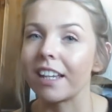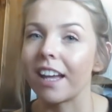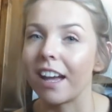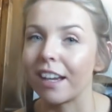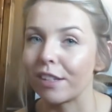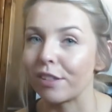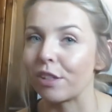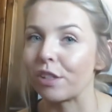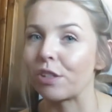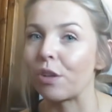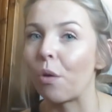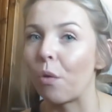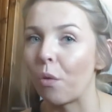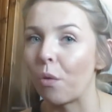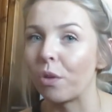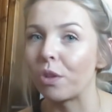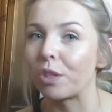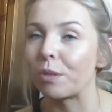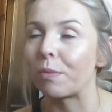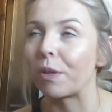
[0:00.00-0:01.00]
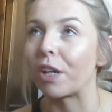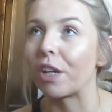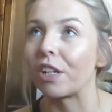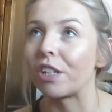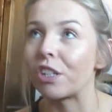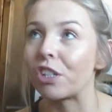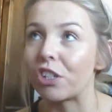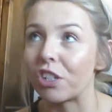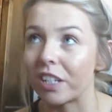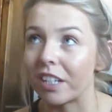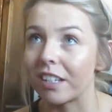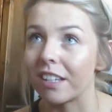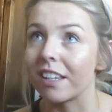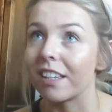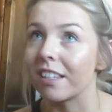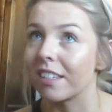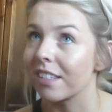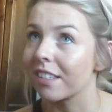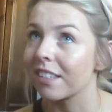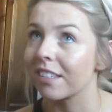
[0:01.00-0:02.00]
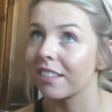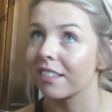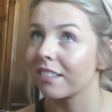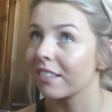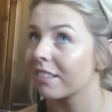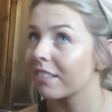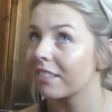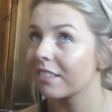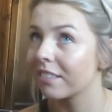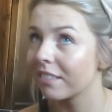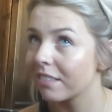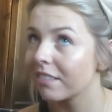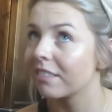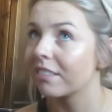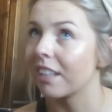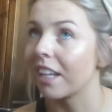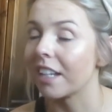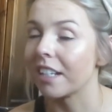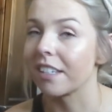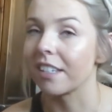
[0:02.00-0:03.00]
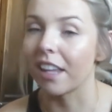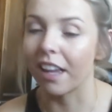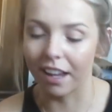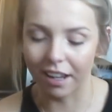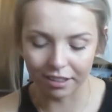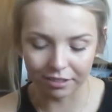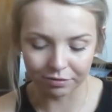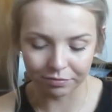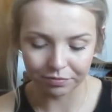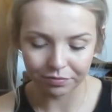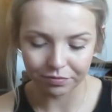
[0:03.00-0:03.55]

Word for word: Kaiser's hauls because she is insane